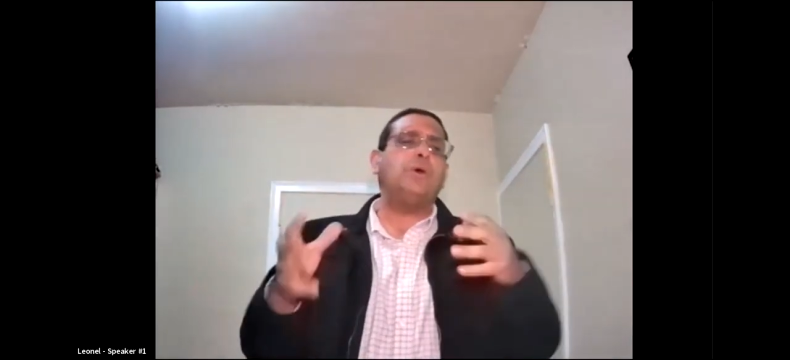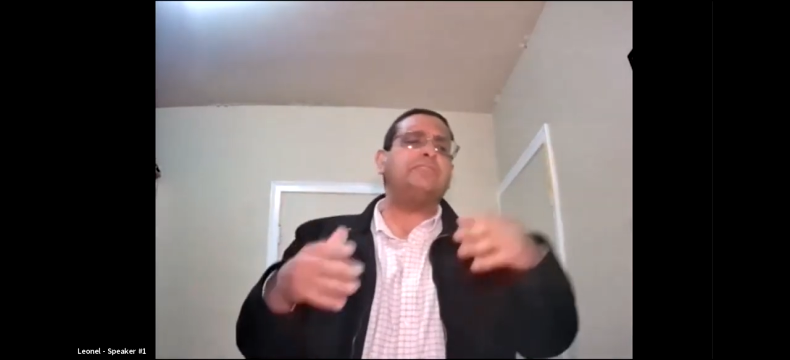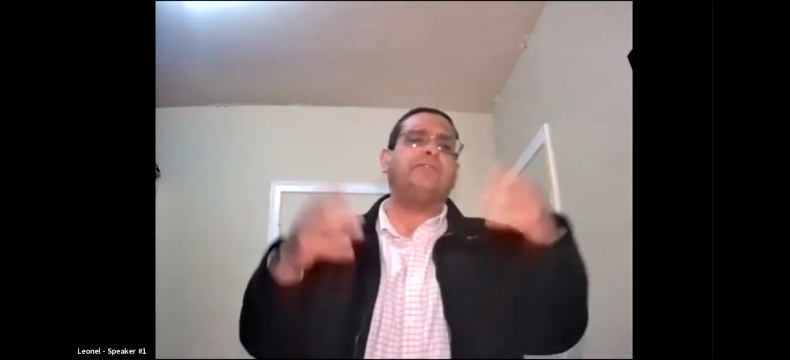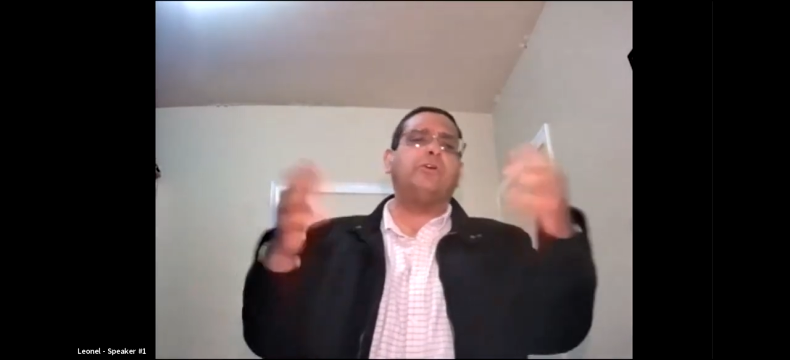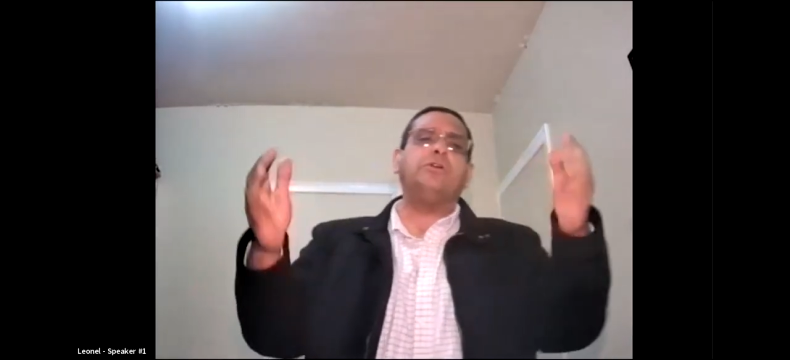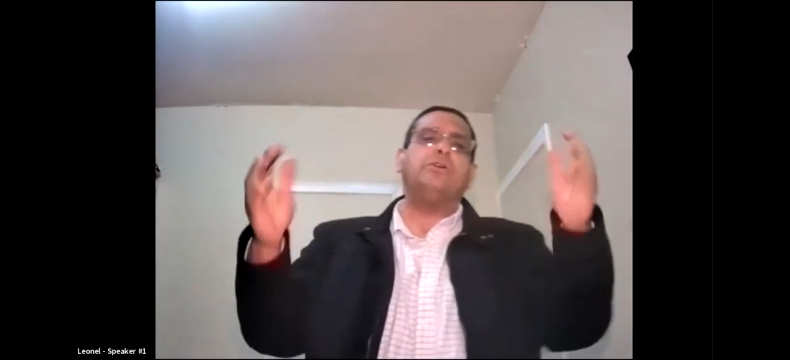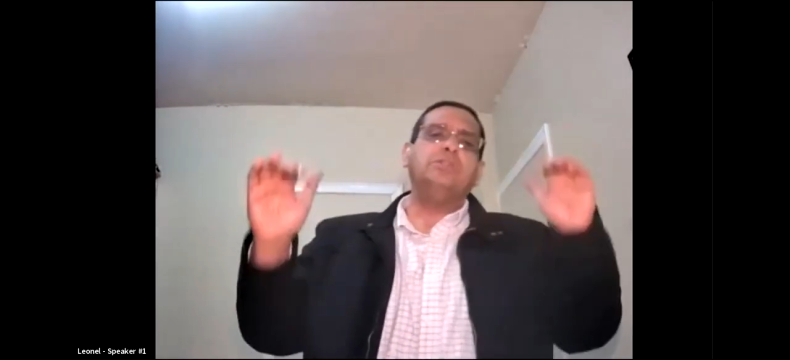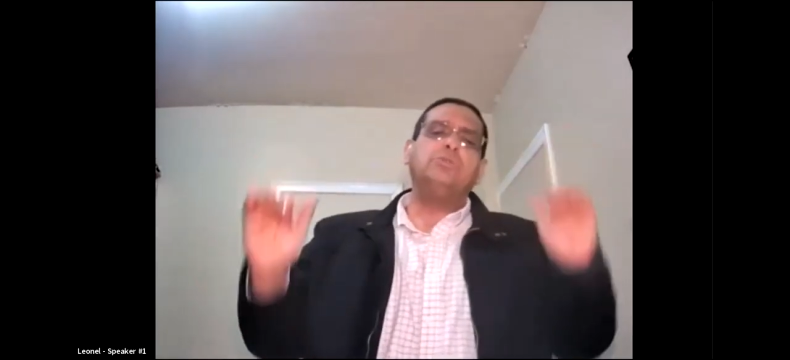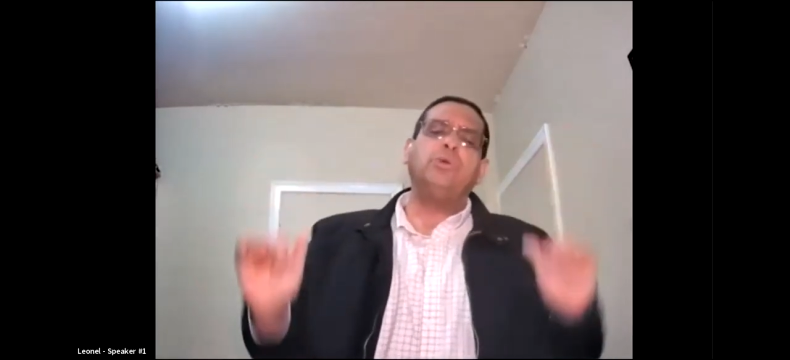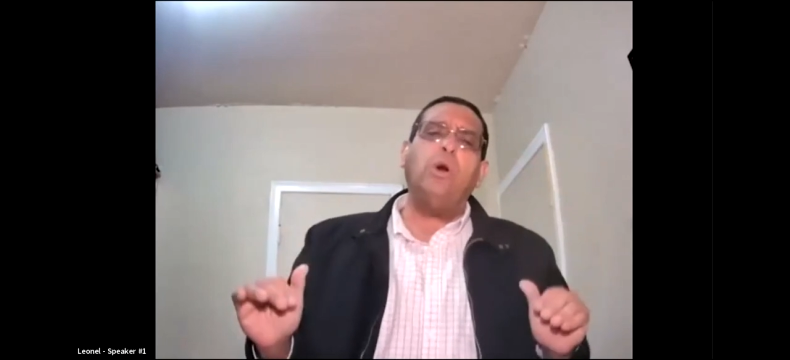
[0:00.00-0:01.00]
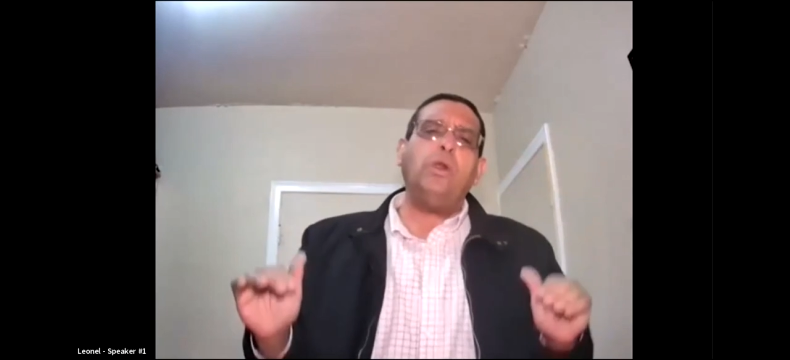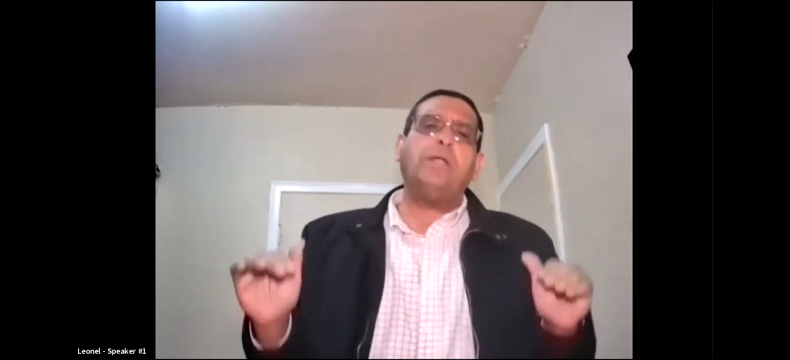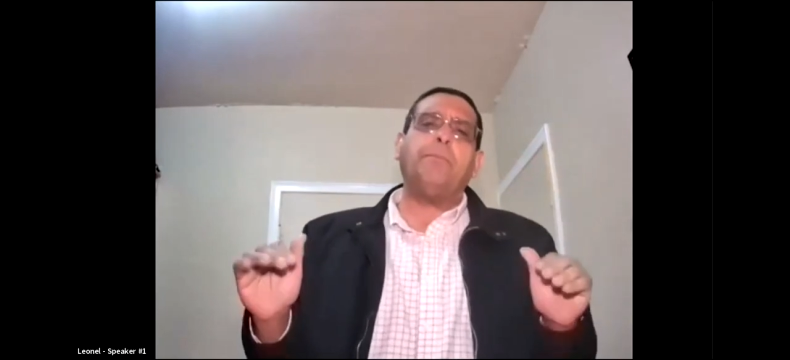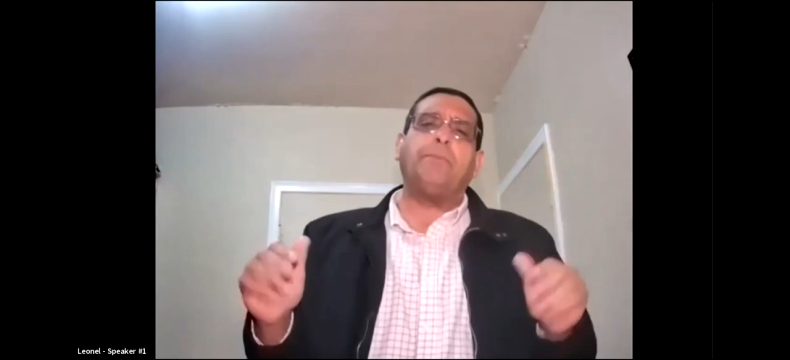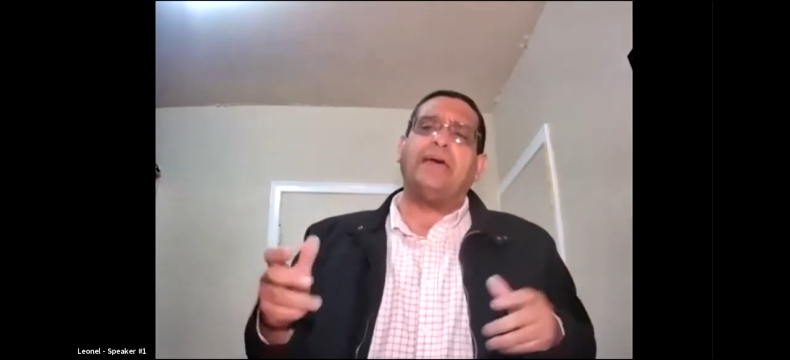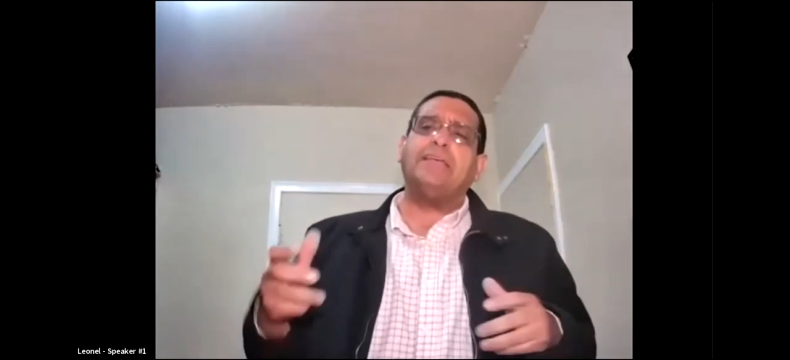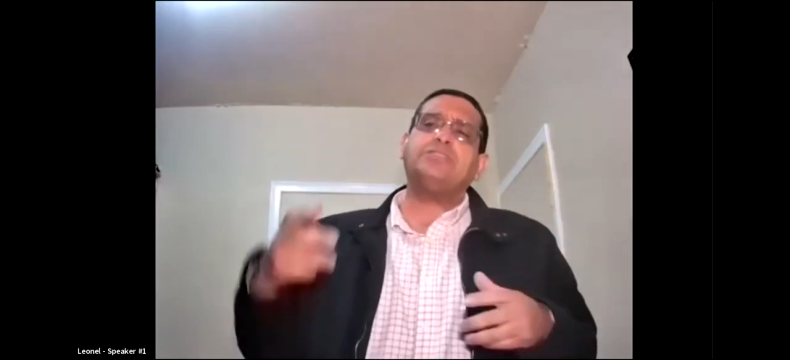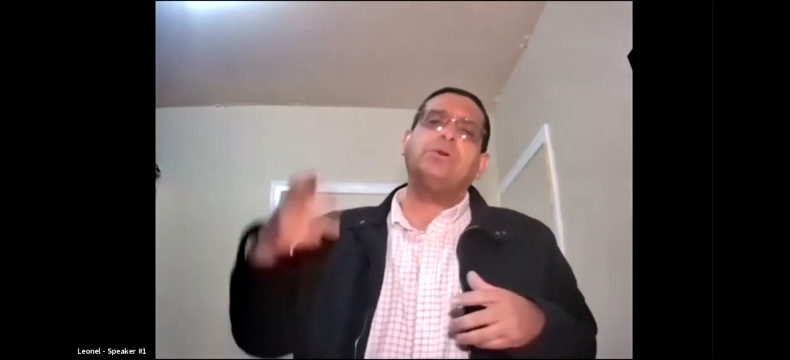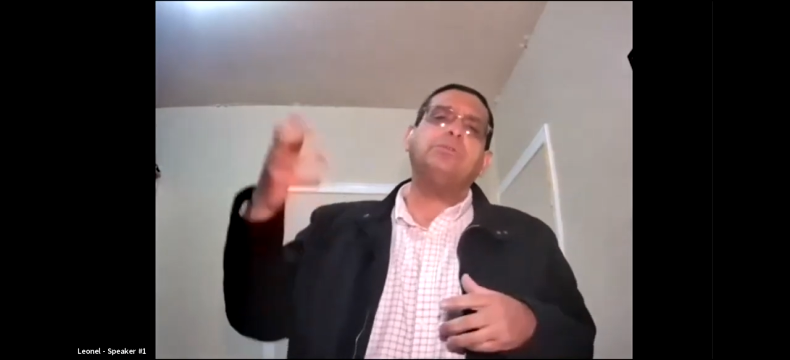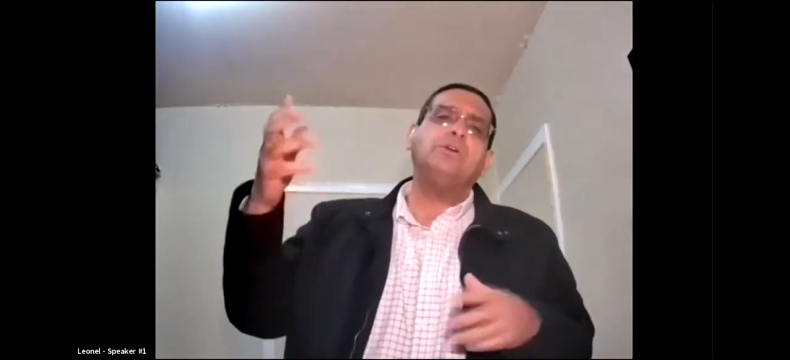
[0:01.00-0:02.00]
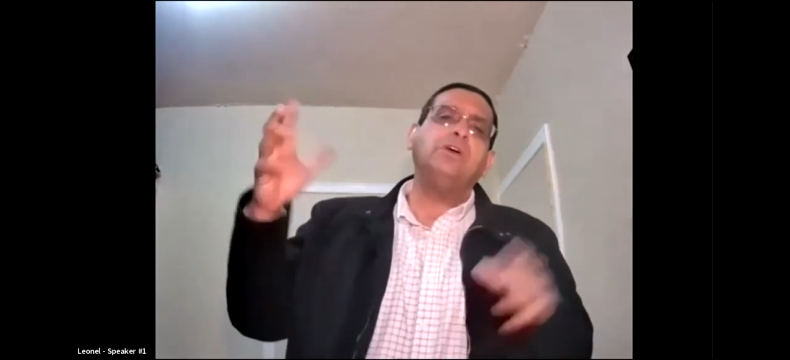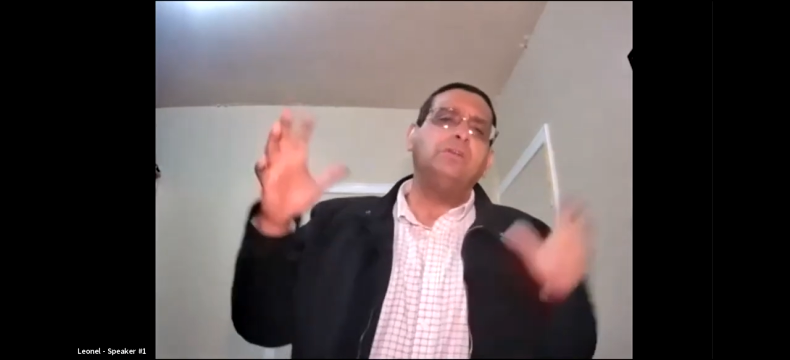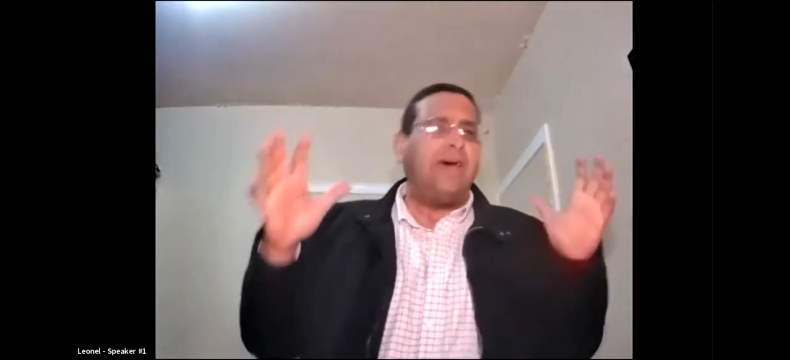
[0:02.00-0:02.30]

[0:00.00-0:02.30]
You ask to lower the price or